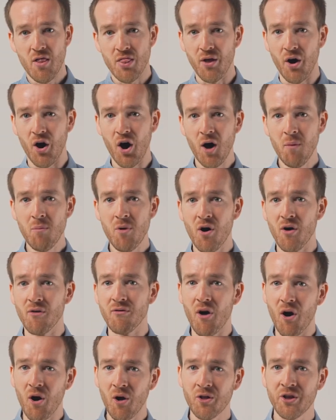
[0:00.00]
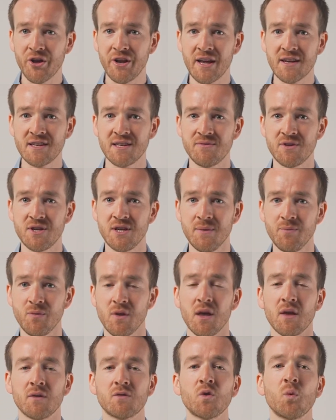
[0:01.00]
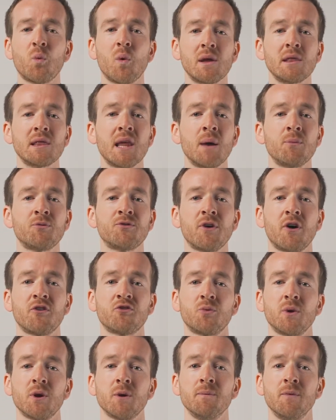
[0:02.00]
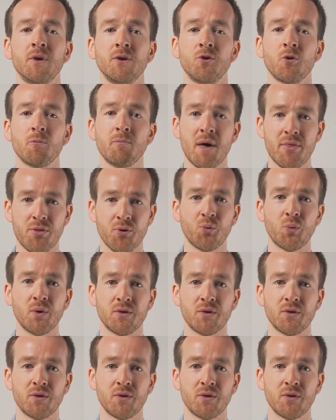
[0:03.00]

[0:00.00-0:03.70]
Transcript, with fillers: The hub of all connectivity is the OneLab software, your method